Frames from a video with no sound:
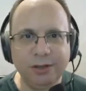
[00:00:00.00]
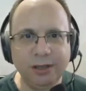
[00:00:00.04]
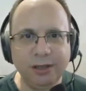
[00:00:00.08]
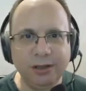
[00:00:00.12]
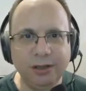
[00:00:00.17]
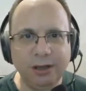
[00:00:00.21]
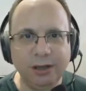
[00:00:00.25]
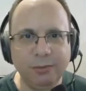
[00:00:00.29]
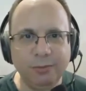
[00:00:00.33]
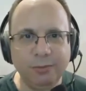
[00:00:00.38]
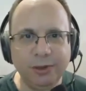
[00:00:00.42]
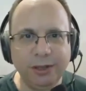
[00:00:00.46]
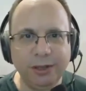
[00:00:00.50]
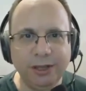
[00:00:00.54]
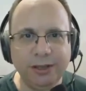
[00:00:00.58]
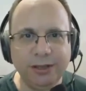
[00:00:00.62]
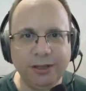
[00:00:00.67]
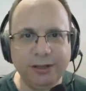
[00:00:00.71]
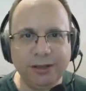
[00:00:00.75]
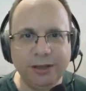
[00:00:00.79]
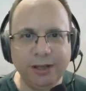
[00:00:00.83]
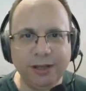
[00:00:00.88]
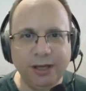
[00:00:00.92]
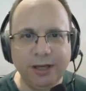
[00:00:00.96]
in
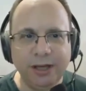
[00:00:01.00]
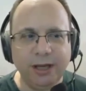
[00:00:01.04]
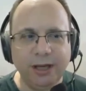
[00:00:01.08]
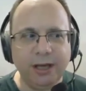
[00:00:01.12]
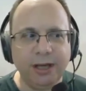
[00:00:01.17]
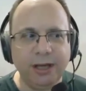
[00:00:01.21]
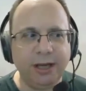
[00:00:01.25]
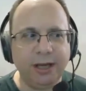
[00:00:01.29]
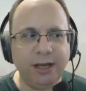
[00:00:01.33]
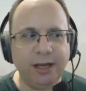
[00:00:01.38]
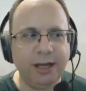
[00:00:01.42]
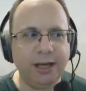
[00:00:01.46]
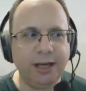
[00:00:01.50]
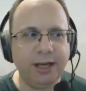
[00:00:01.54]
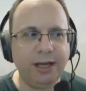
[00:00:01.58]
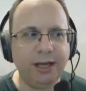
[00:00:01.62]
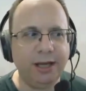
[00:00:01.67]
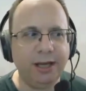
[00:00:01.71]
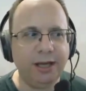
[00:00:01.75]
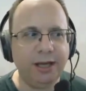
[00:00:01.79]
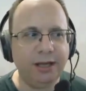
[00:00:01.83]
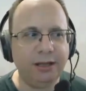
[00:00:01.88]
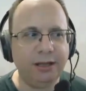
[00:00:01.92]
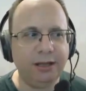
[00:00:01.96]
companies.
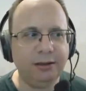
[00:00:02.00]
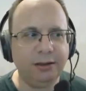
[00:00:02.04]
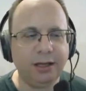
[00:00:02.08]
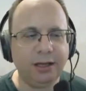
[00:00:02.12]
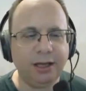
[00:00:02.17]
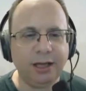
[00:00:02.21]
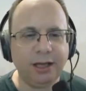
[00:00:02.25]
And